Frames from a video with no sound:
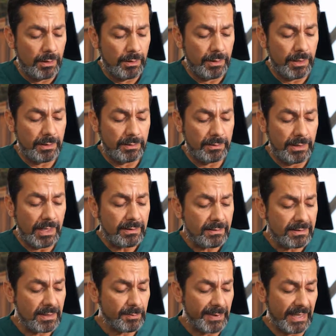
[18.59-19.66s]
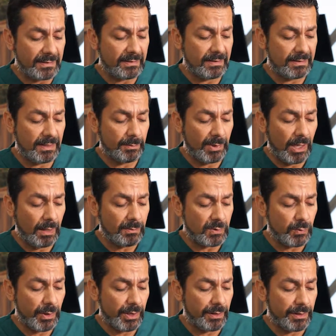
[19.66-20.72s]
the Dentis implant system comes
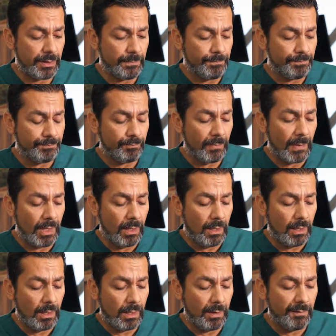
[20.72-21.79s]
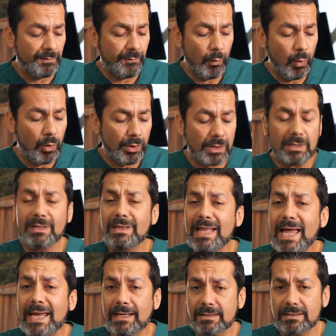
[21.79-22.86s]
with 4
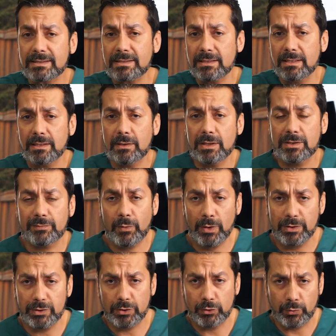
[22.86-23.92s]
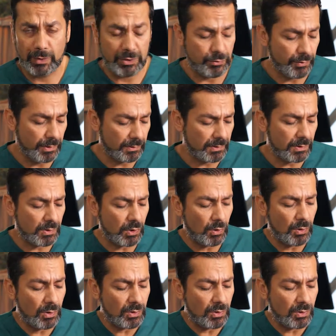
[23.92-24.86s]
lengths as far as your twist drills. So you